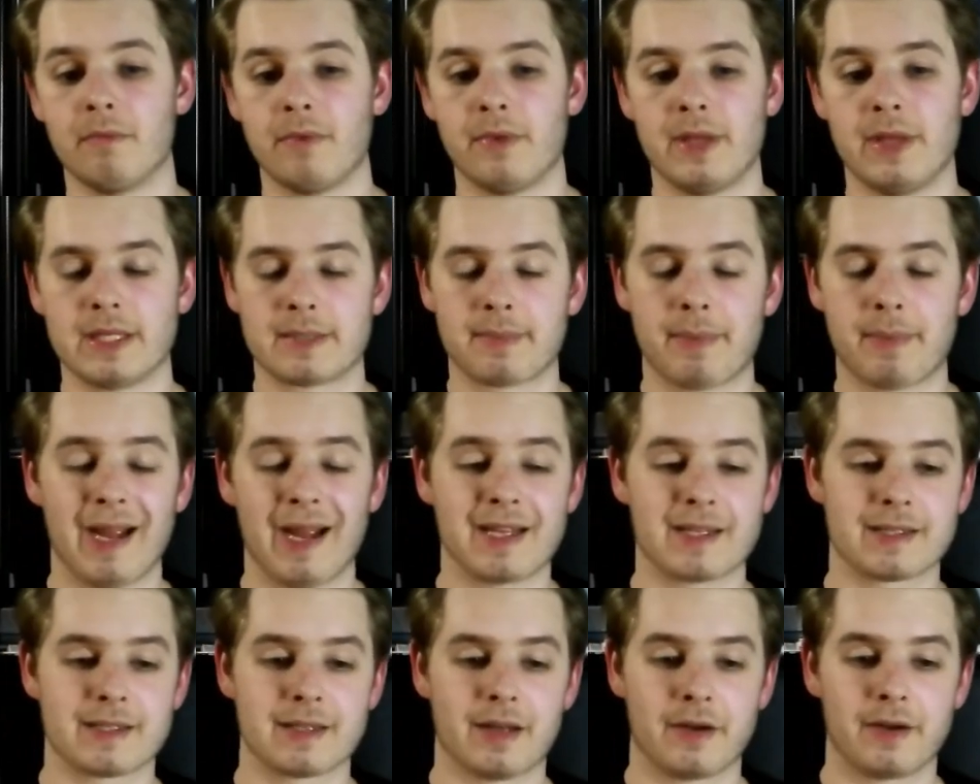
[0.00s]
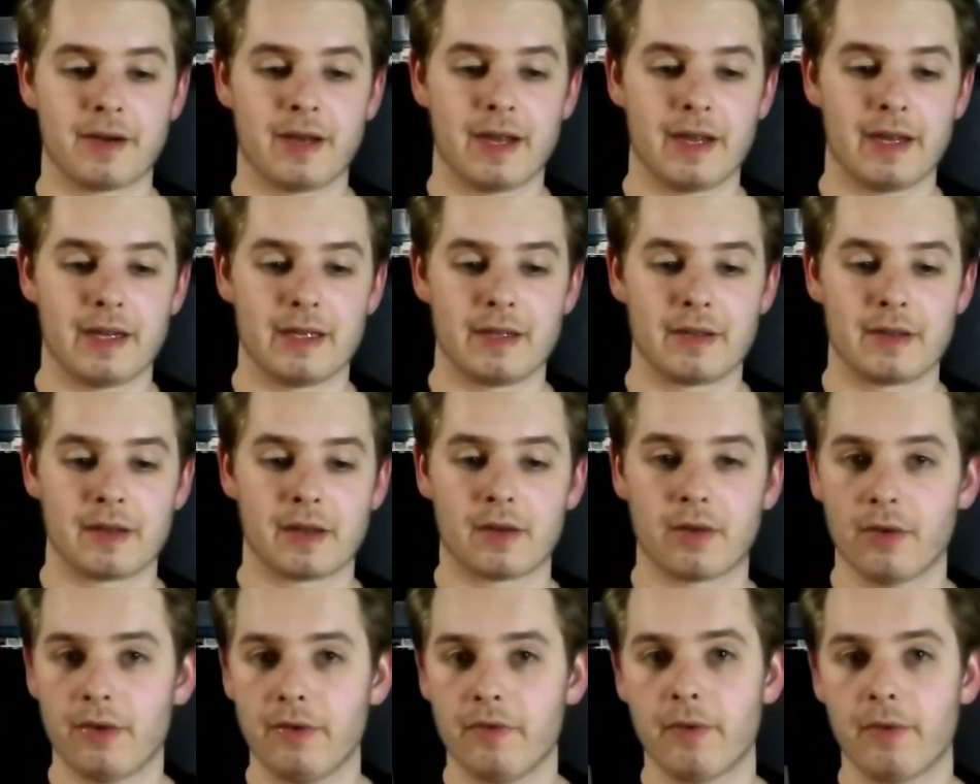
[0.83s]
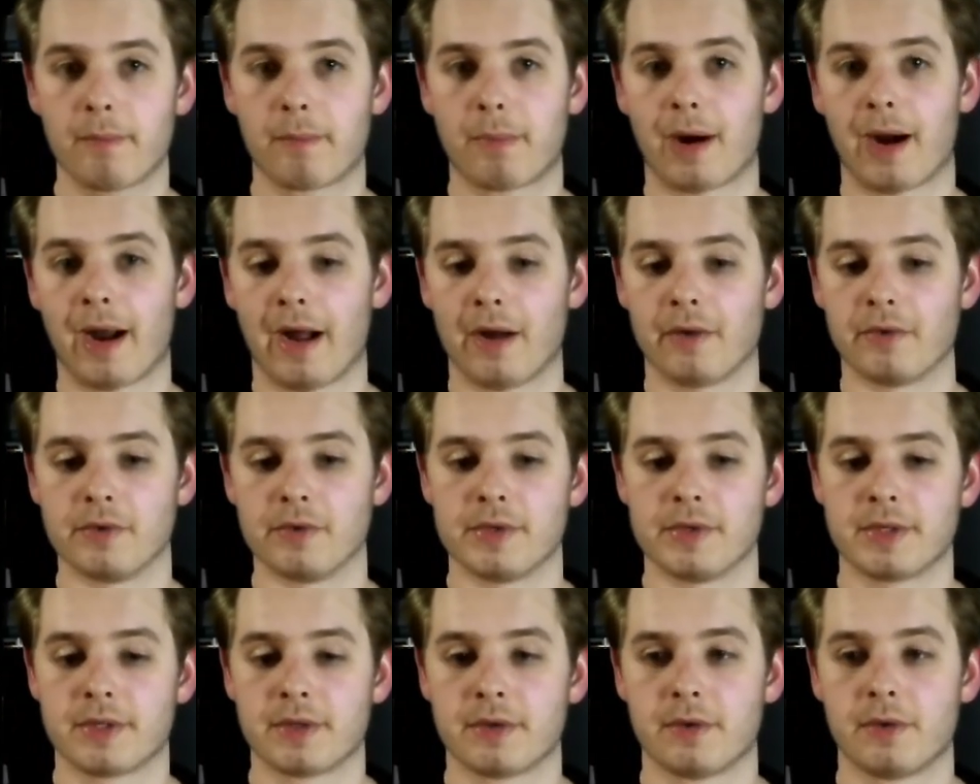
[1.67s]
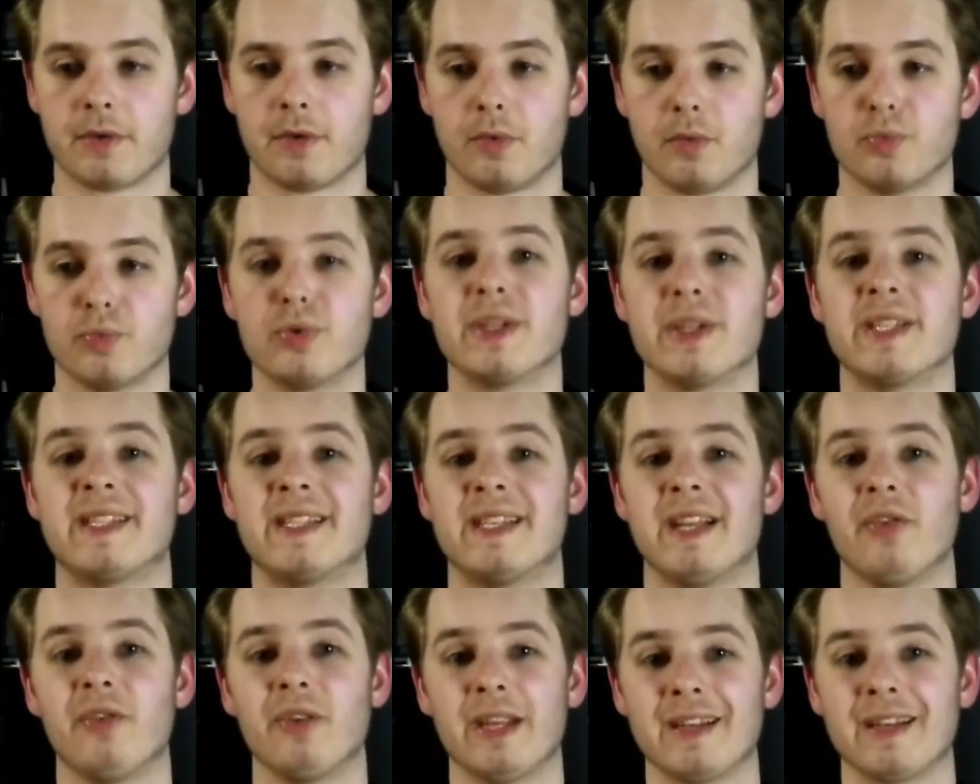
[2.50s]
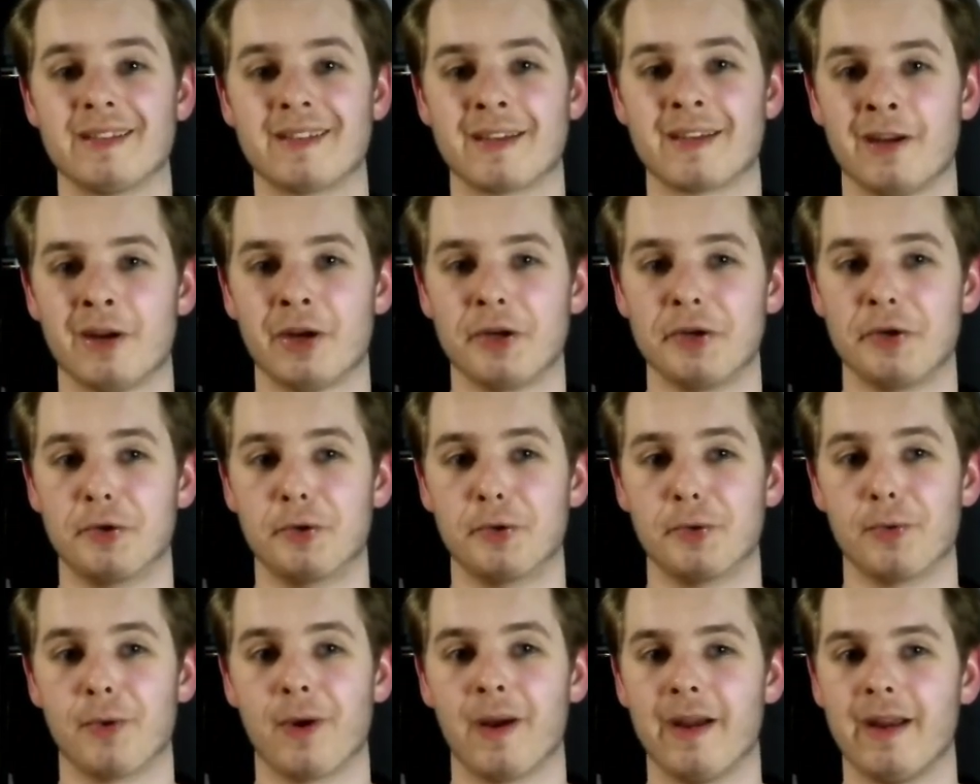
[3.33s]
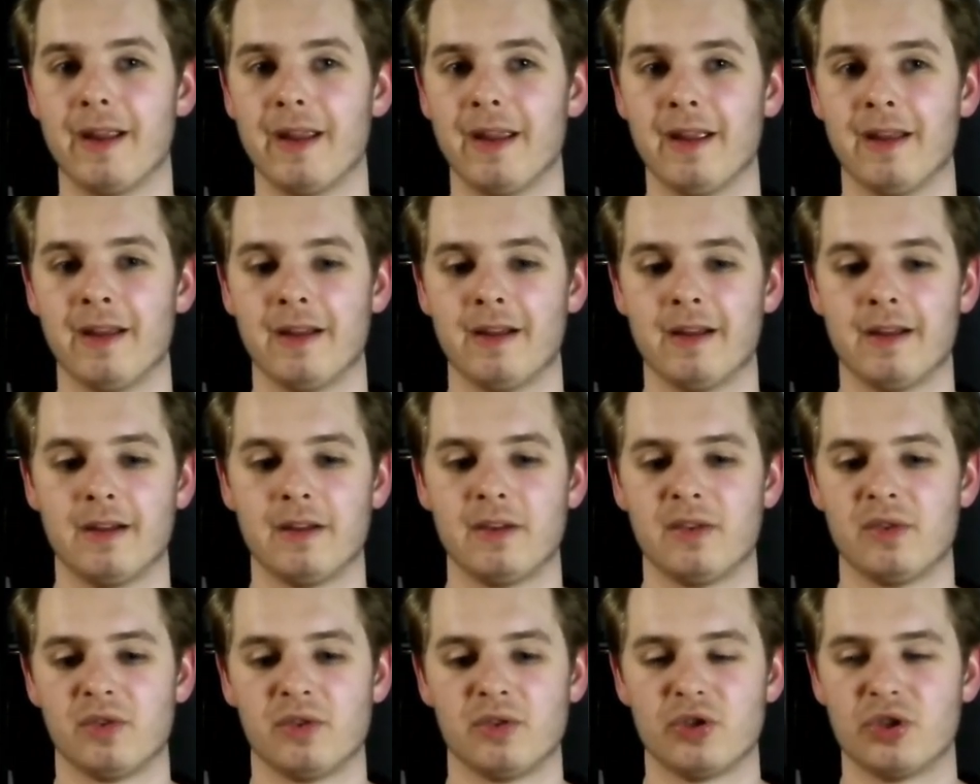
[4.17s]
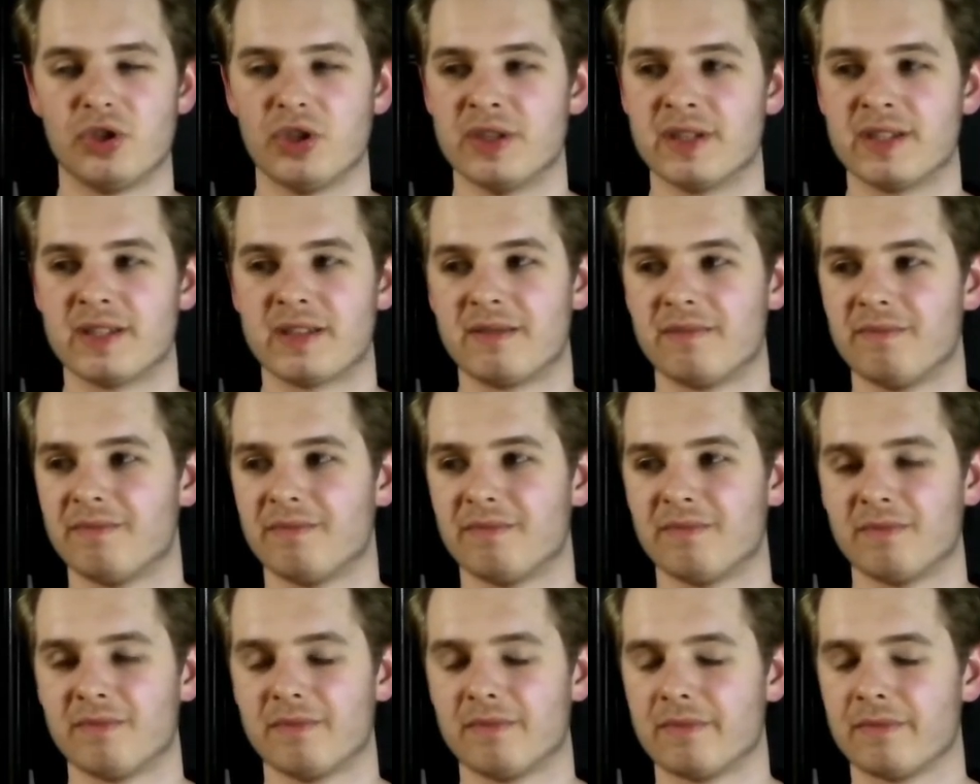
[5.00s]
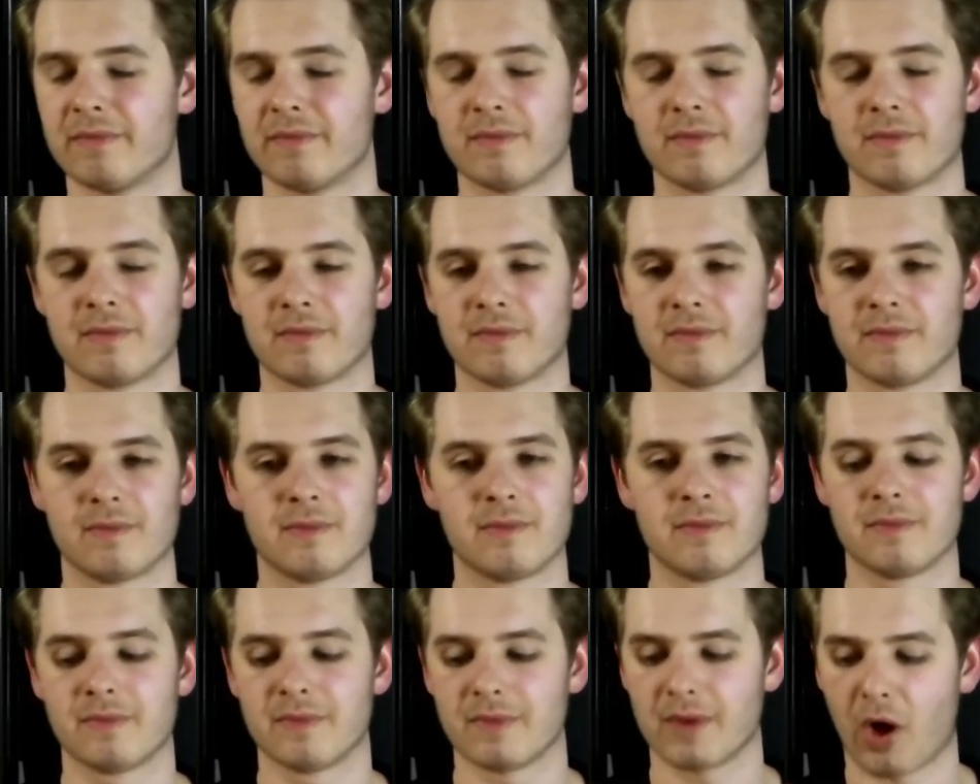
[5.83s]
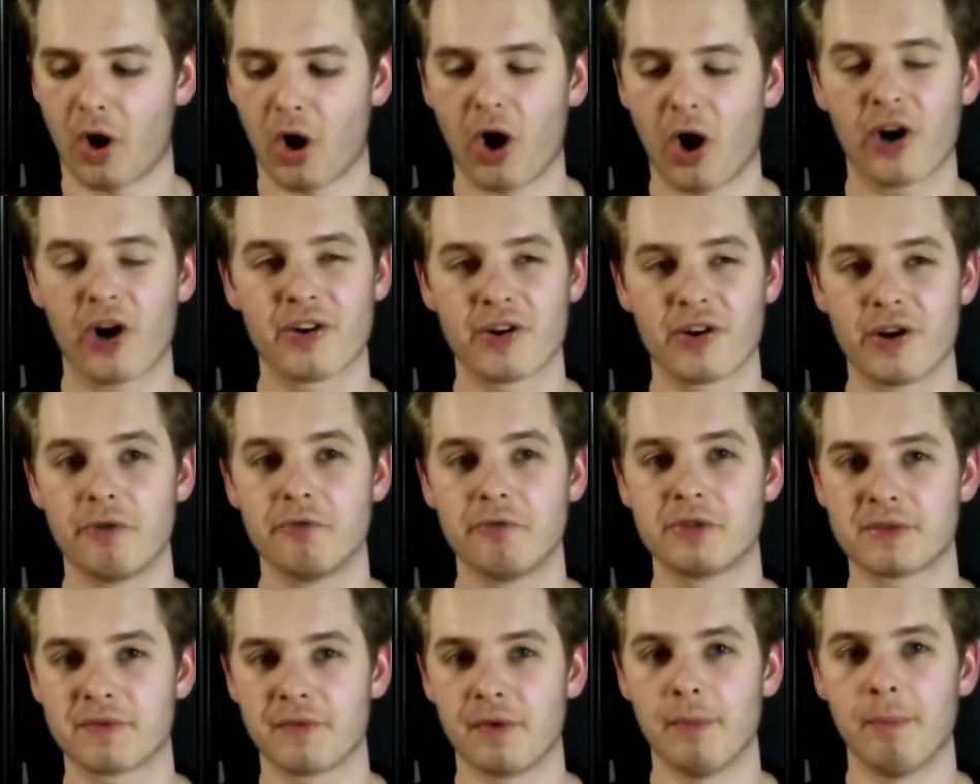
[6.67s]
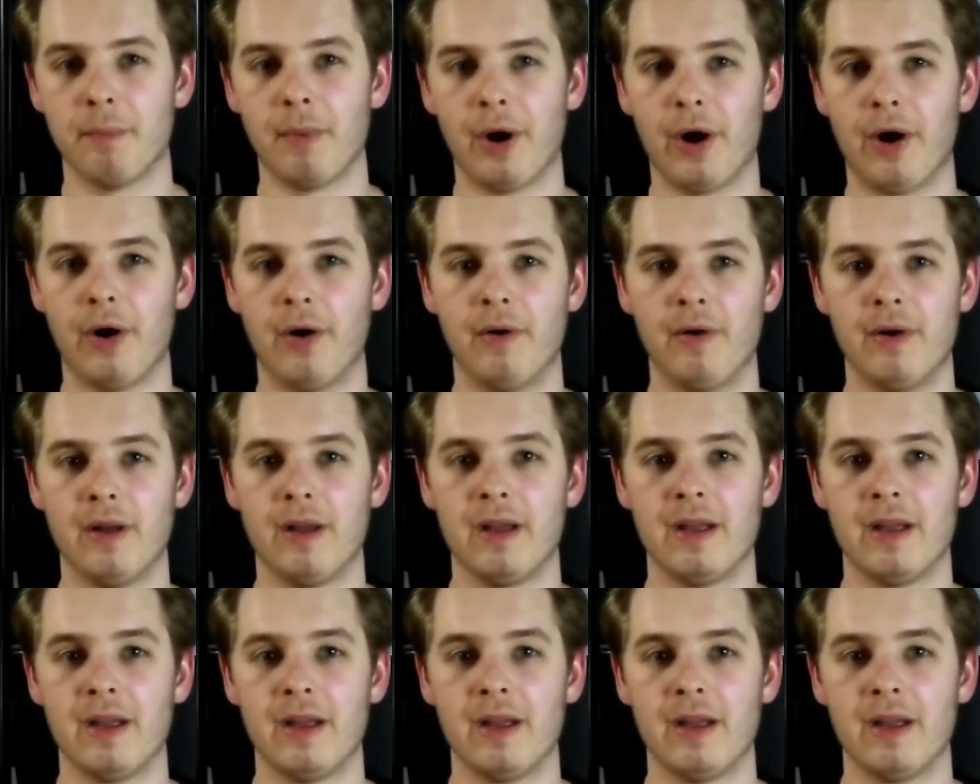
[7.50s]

past Sunday, the Cleveland Browns, resilient, gritty, just hard-nosed football.